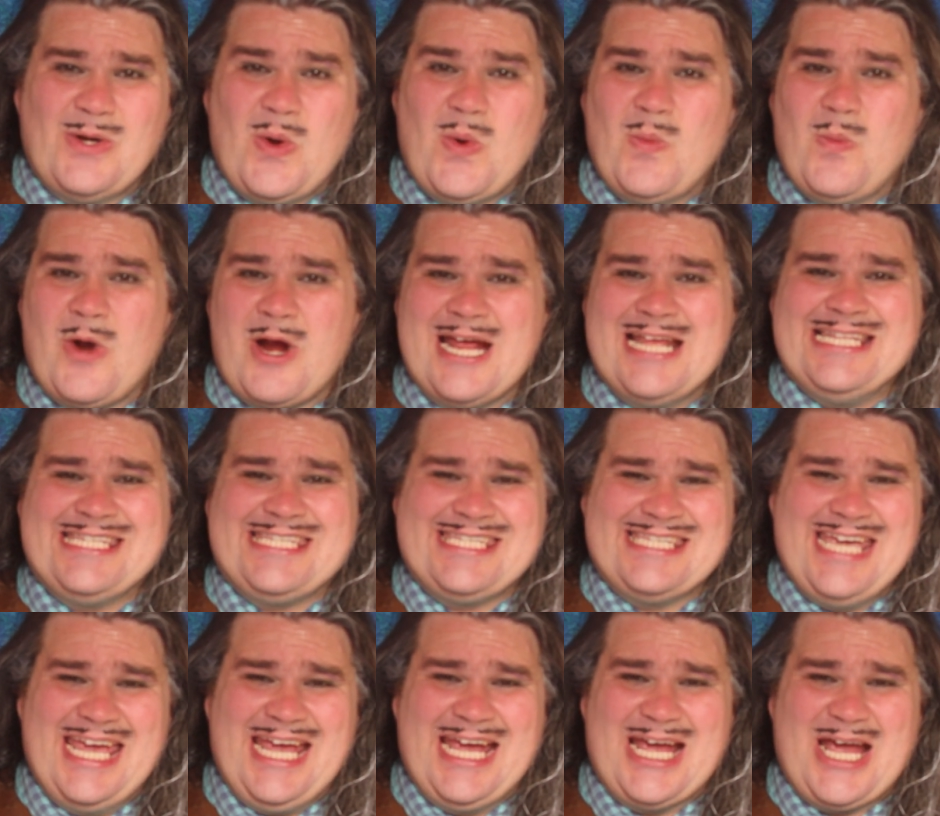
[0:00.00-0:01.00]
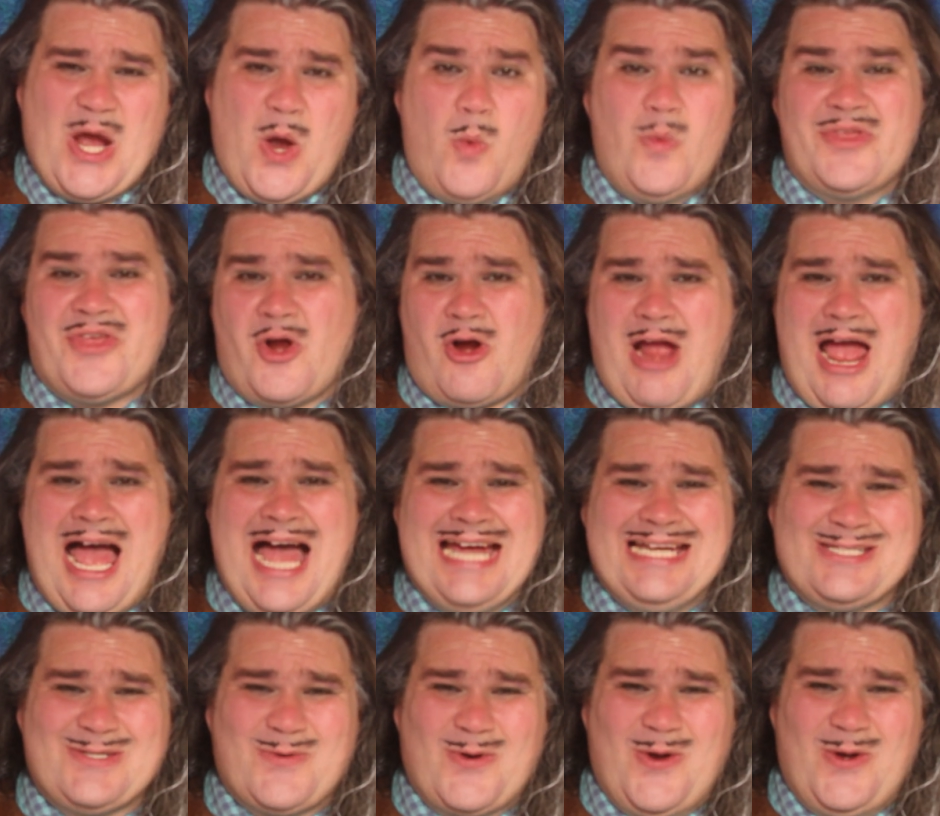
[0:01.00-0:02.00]
were in sync with her
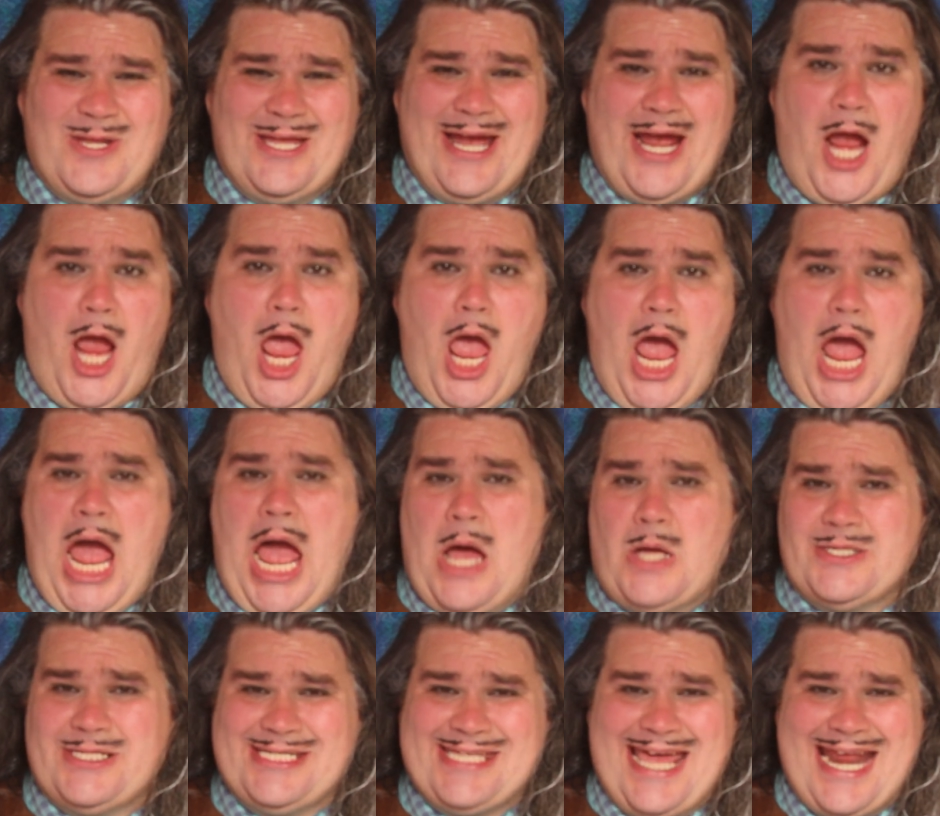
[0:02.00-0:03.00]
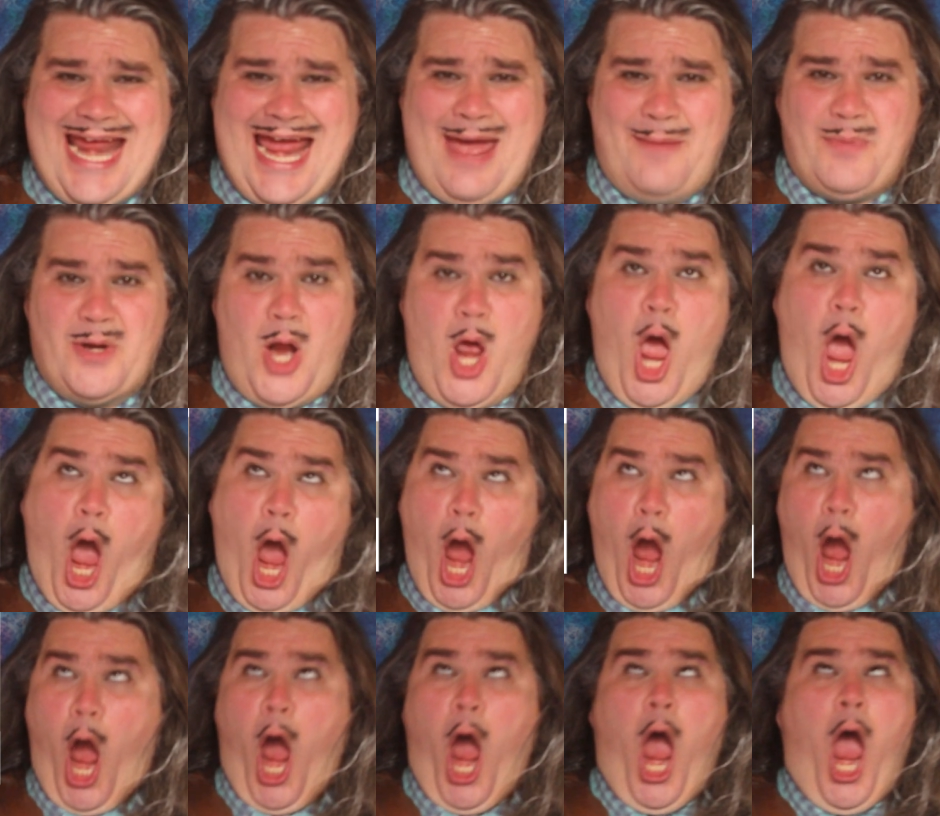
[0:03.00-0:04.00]
eyes rolling. How does that happen?
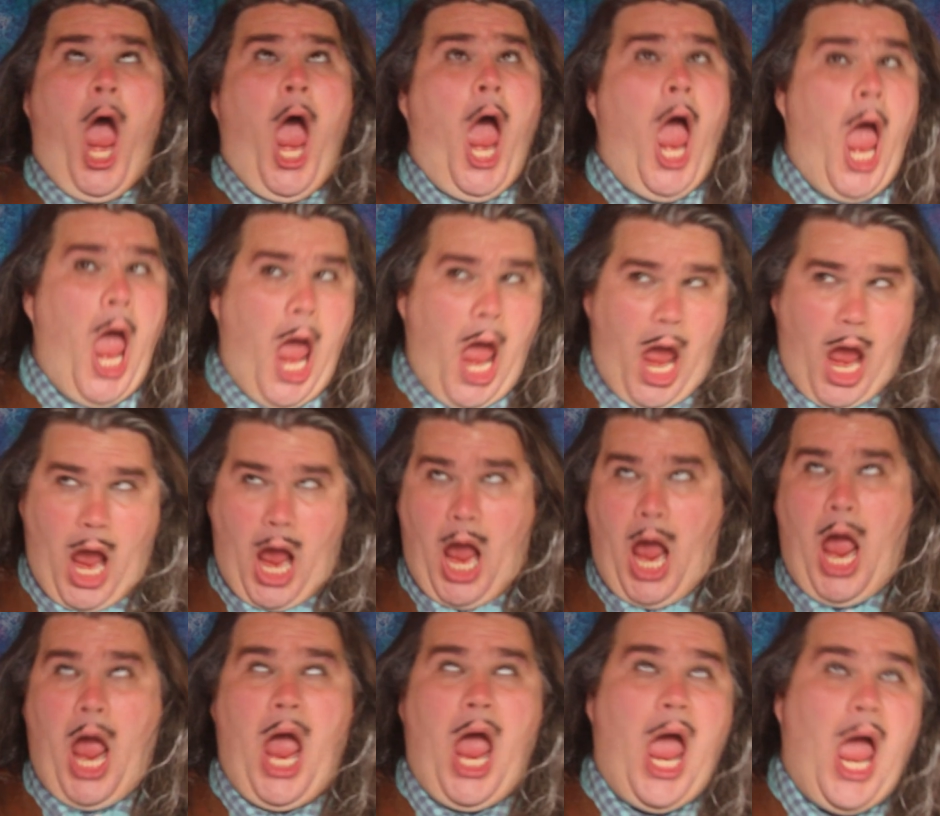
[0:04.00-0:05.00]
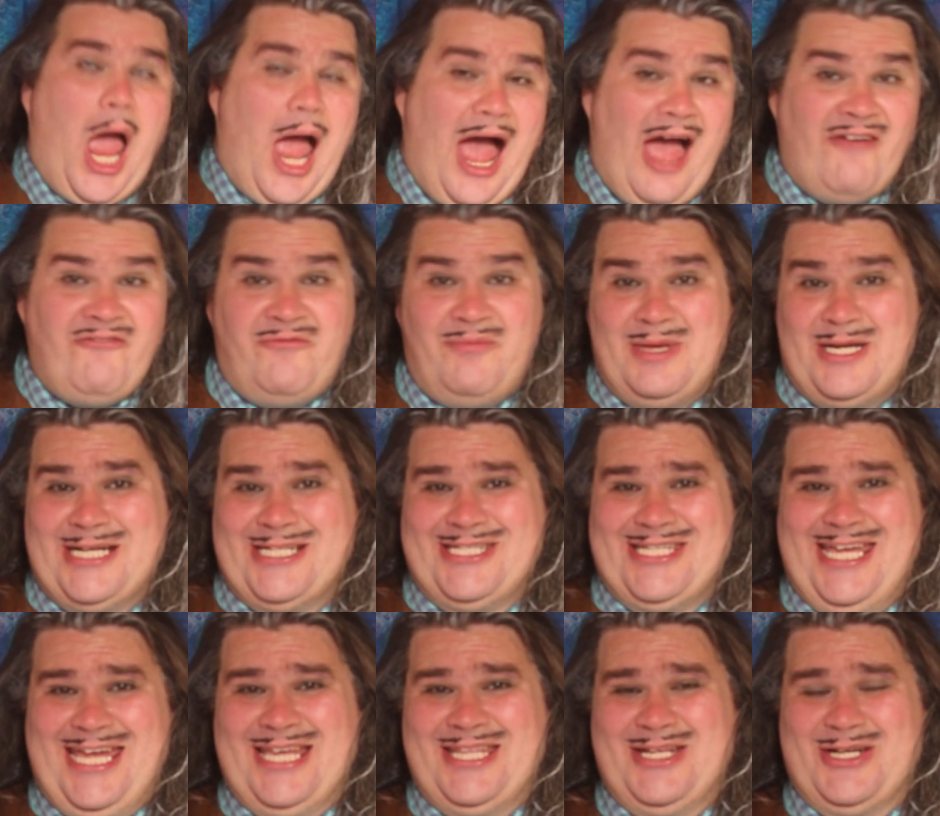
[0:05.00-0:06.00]
Oh, I've been in
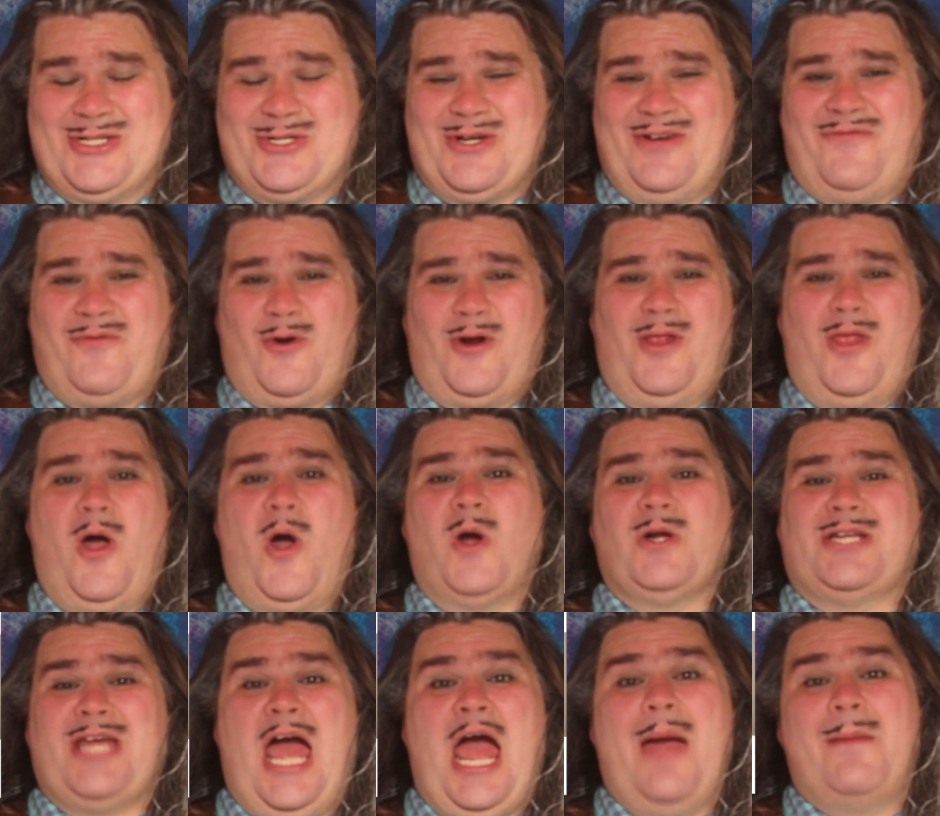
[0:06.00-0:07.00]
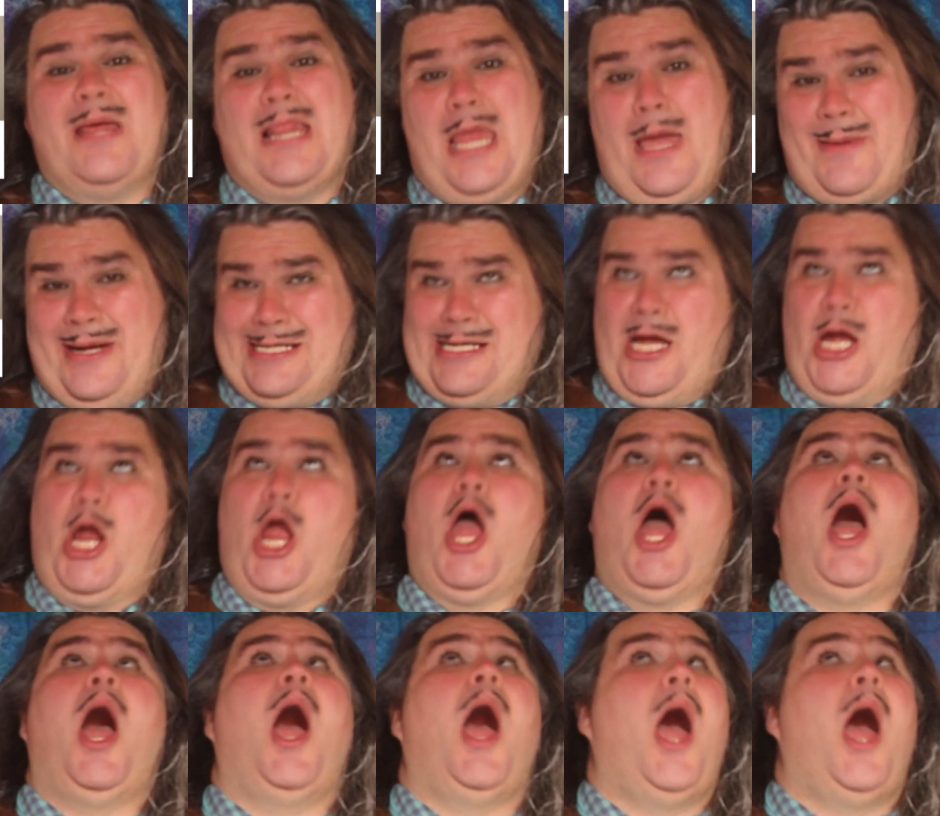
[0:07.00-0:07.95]
the industry for a long time, and let me tell you,